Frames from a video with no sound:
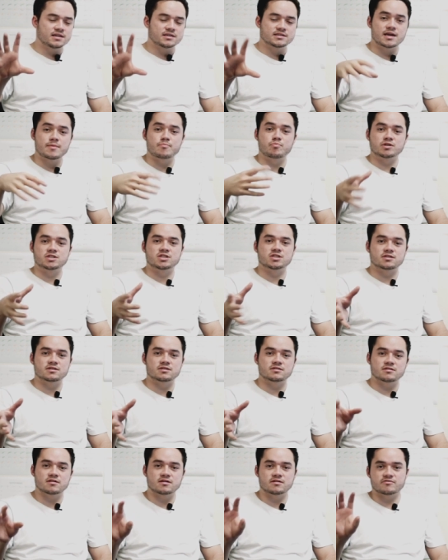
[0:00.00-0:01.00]

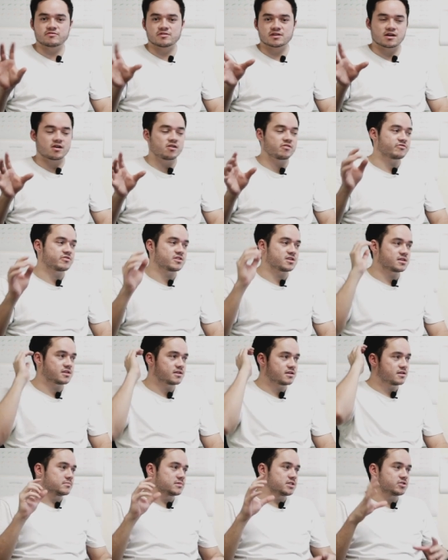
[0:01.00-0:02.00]
temperature of the coffee.
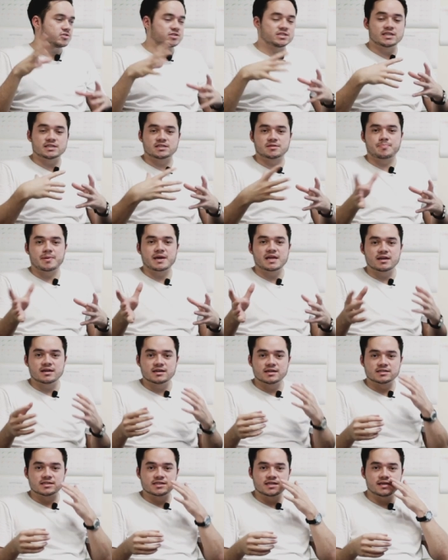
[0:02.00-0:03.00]
So it's
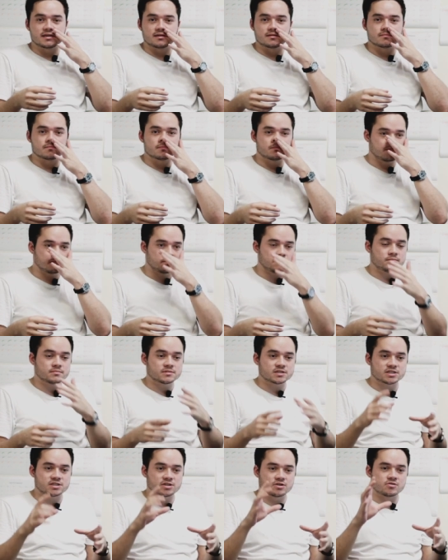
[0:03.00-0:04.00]
dissipated as heat.
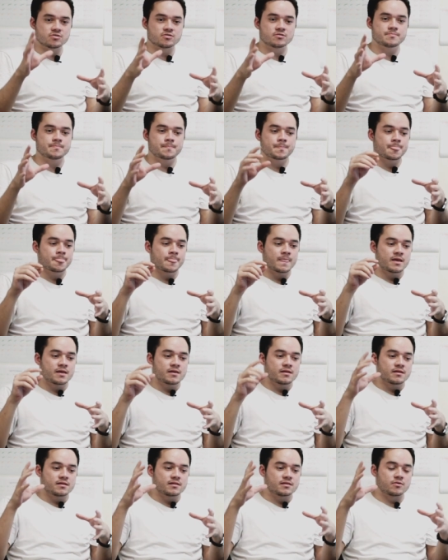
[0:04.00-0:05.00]
So
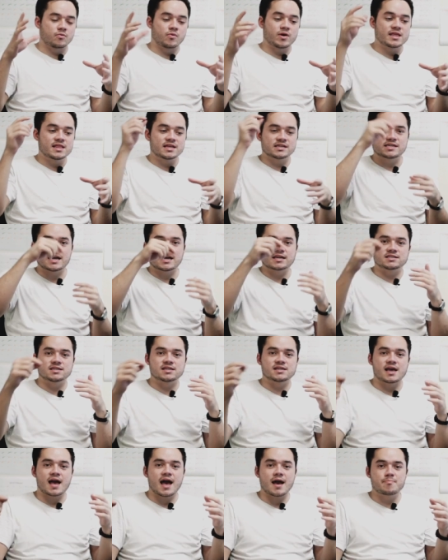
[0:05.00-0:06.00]
the way this
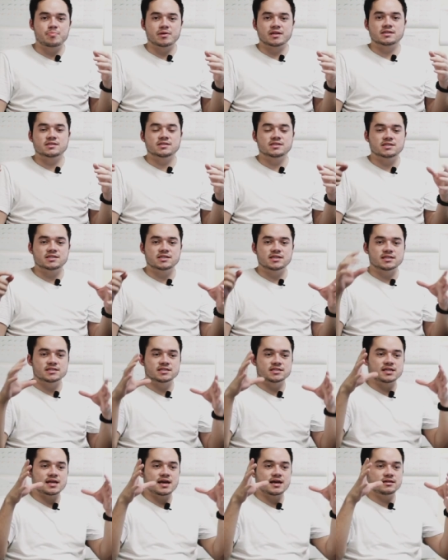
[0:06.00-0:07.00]
actually happens
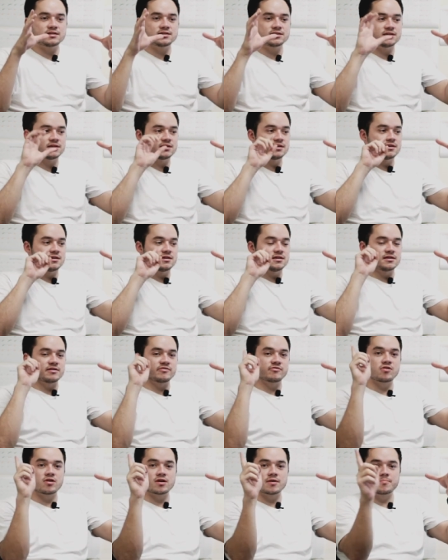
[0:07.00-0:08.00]
is that
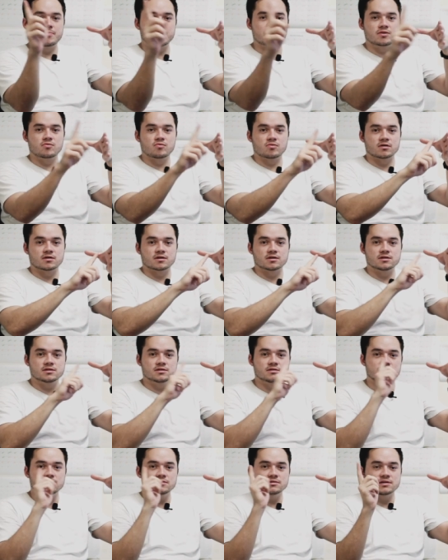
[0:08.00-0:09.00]
you've got a big
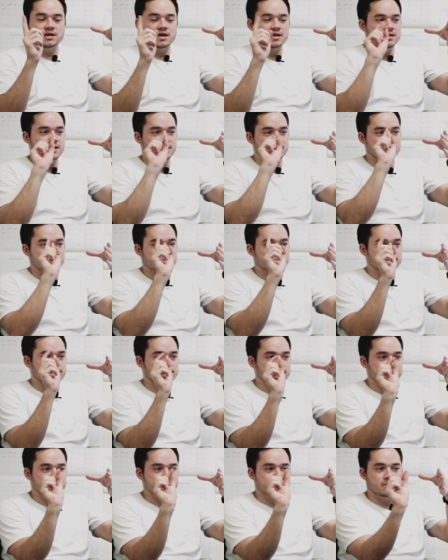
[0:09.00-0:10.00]
whirl and then
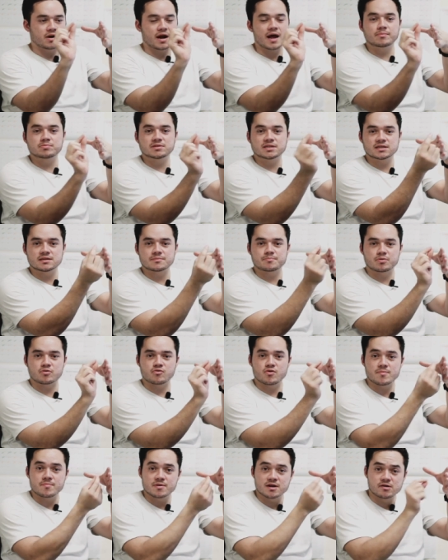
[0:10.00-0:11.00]
perhaps at the
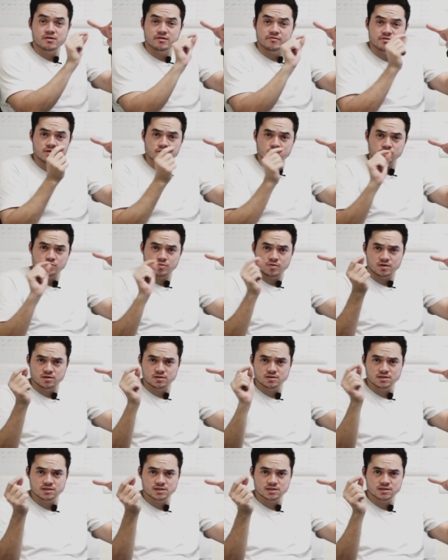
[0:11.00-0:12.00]
perimeter of those
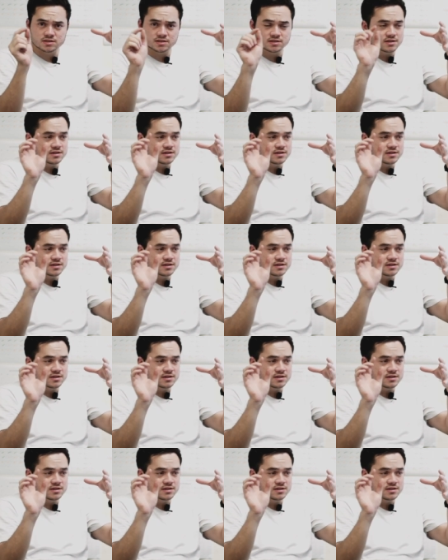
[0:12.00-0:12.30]
whorls,